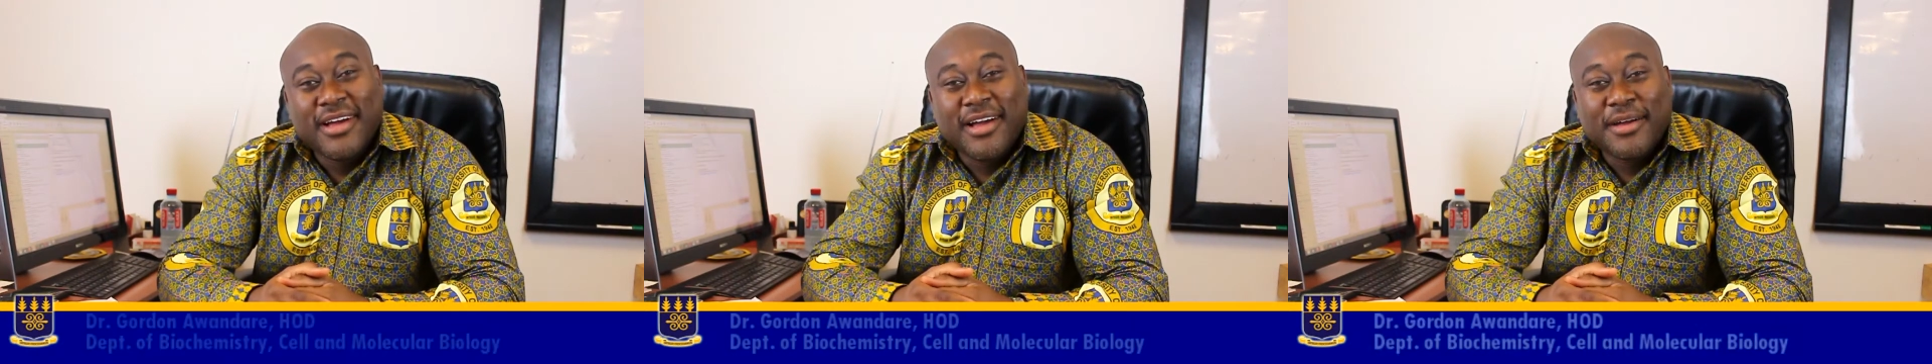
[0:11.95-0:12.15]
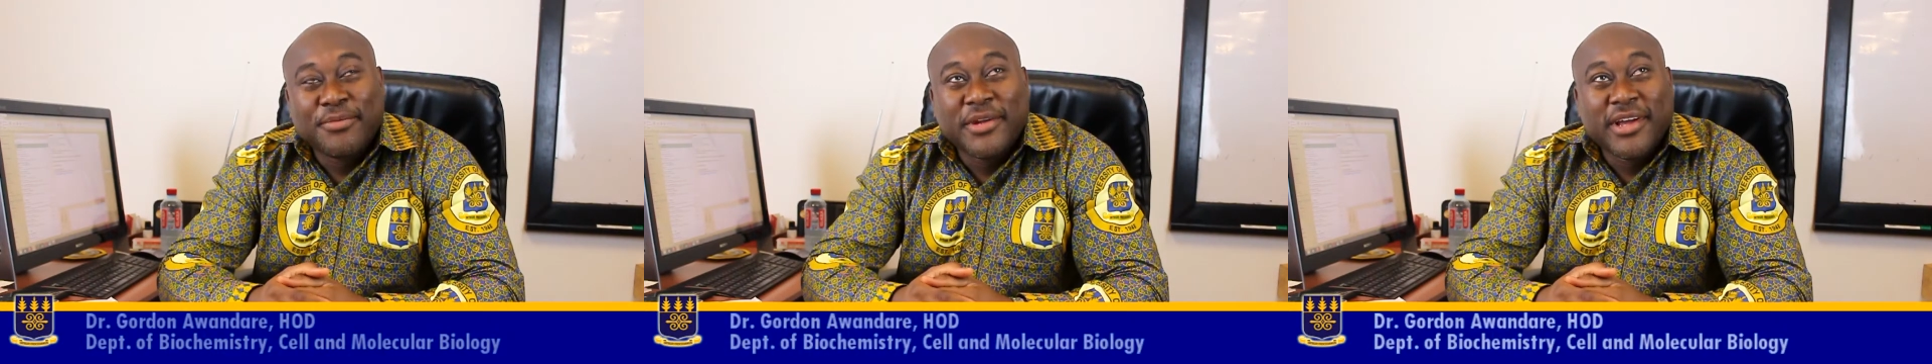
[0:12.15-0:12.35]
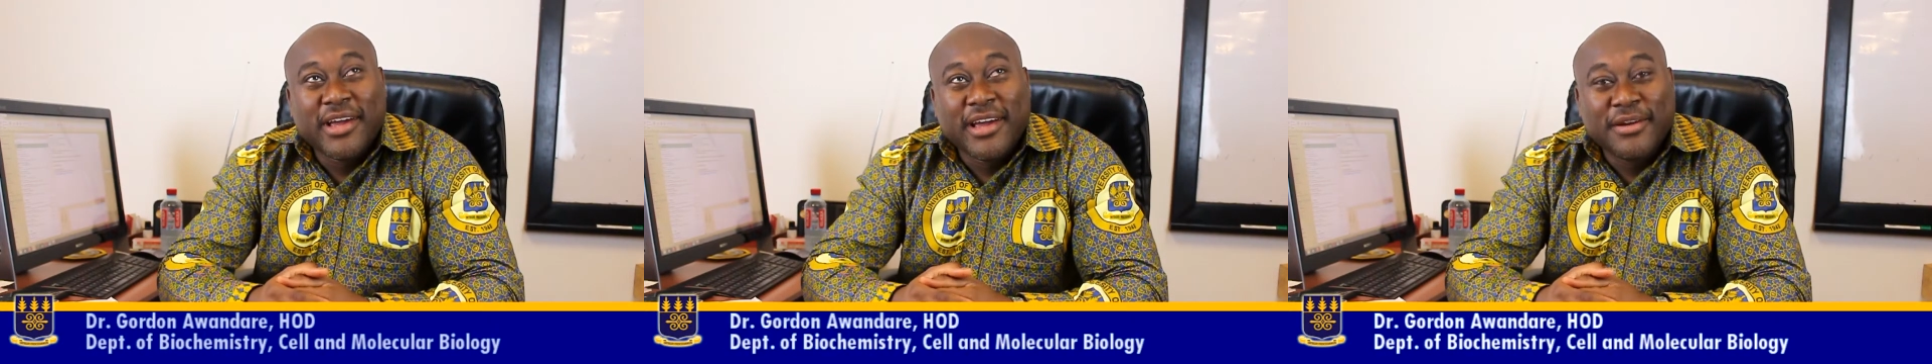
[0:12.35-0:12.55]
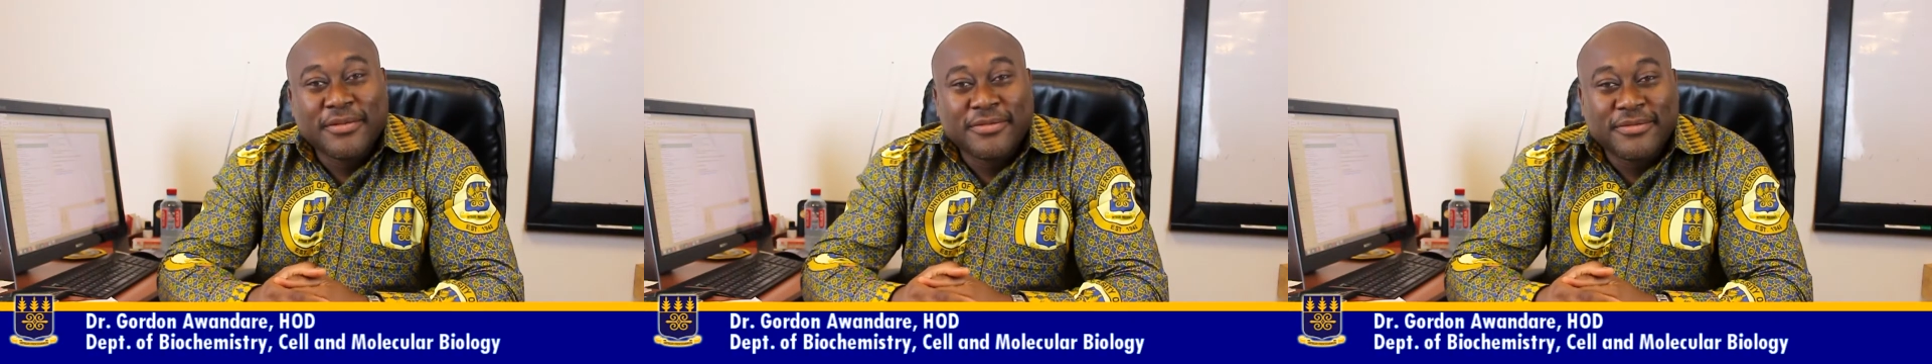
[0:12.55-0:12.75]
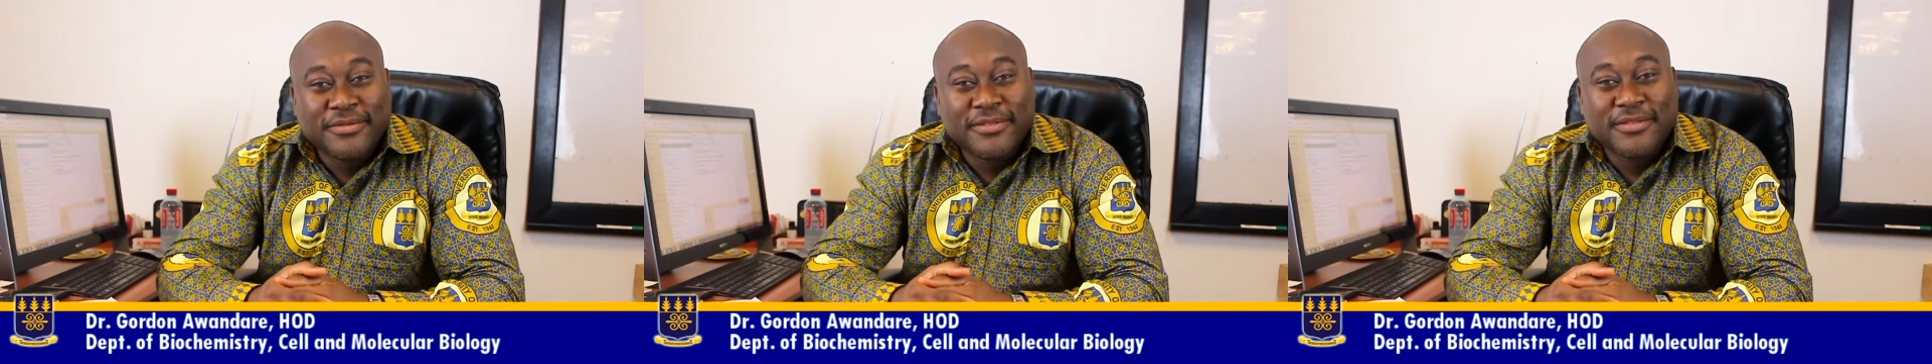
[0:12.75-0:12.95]
I'm the head
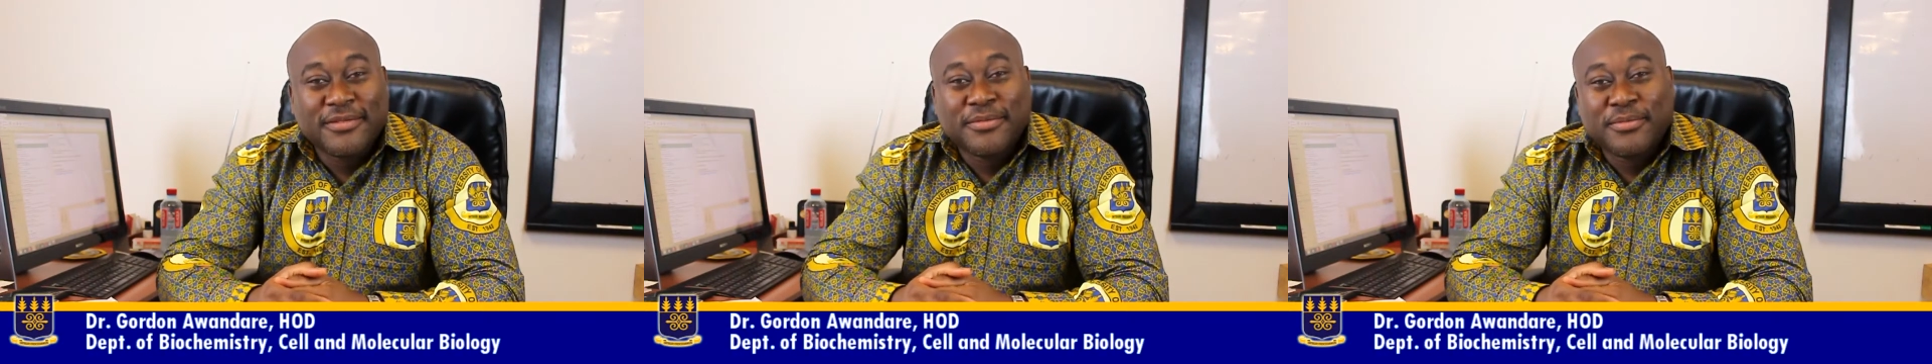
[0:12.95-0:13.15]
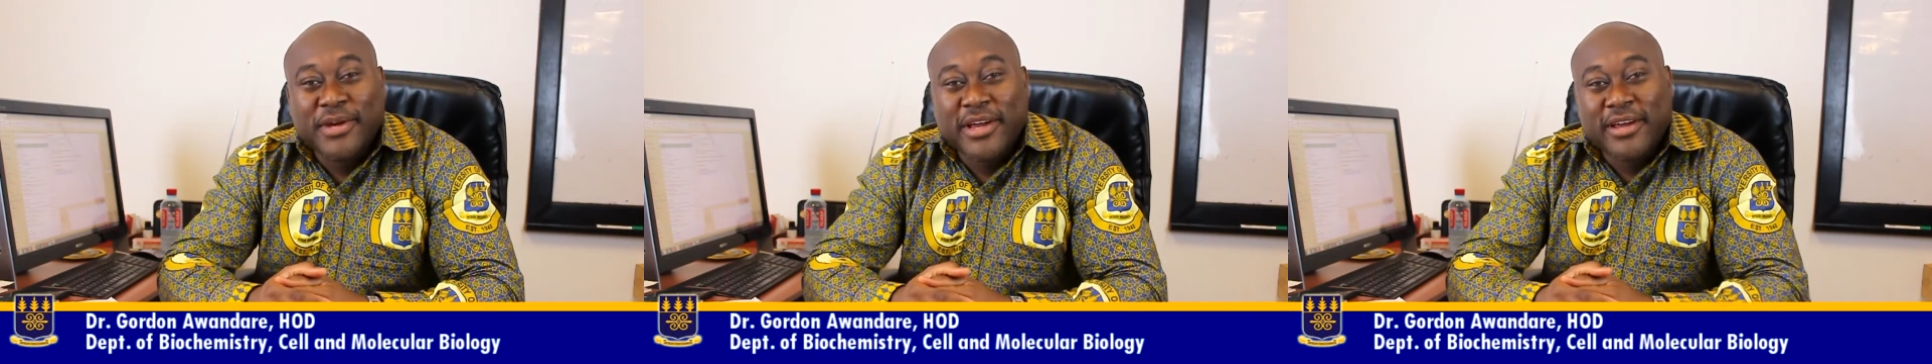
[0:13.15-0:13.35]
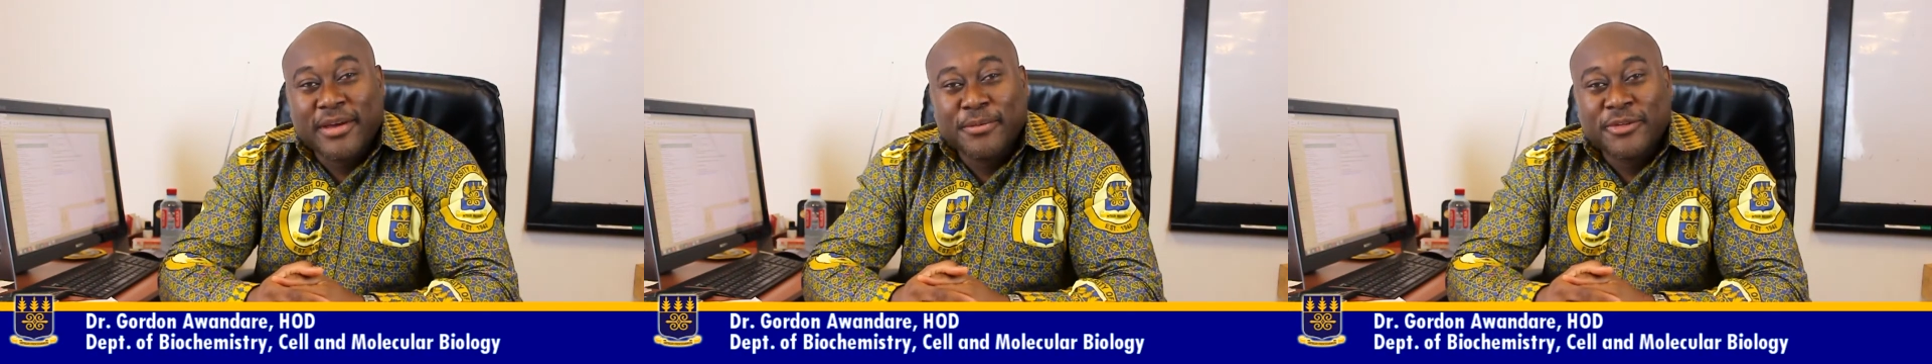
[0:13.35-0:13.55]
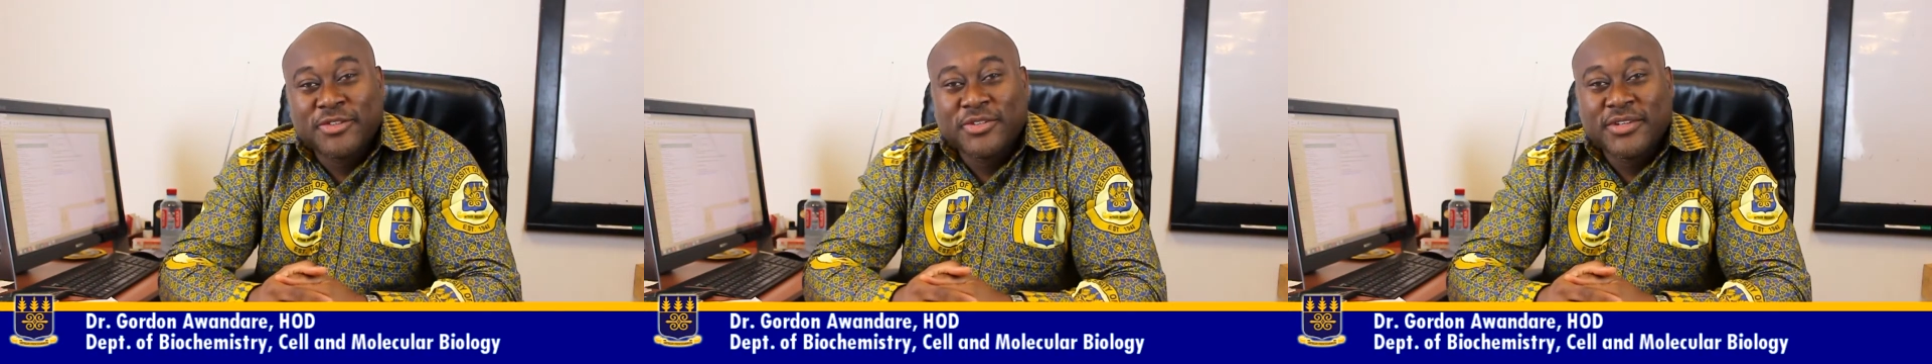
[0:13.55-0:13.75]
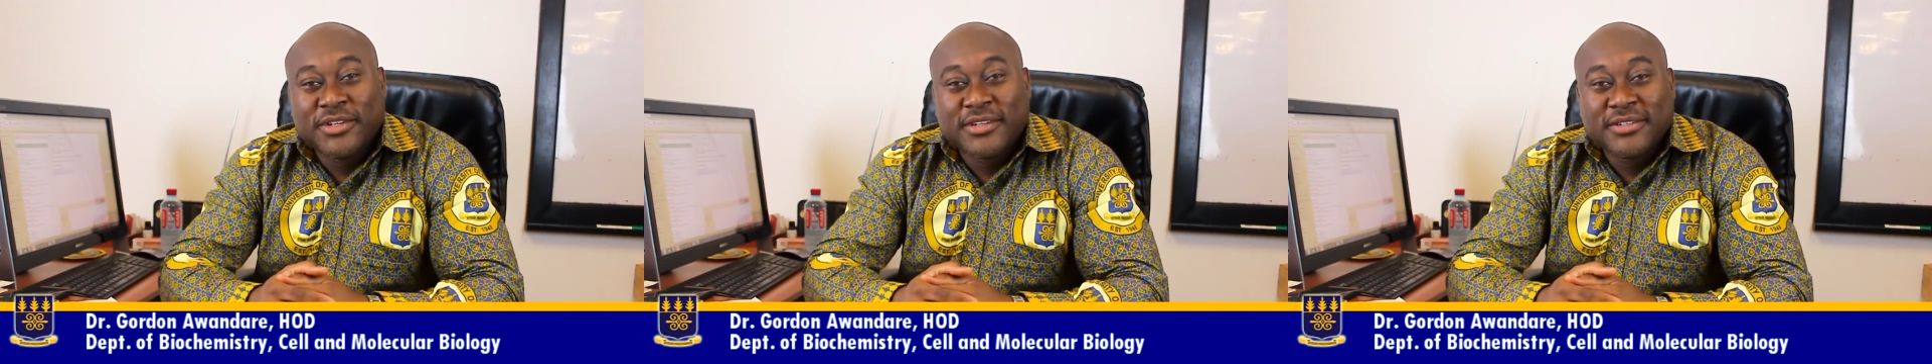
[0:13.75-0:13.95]
of
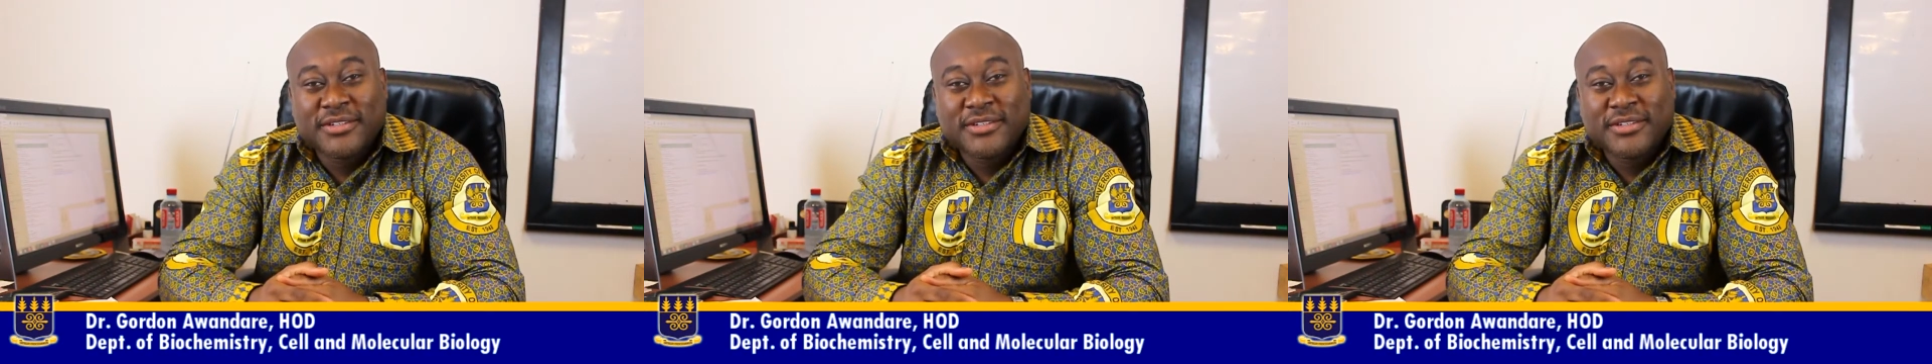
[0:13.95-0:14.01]
biochemistry,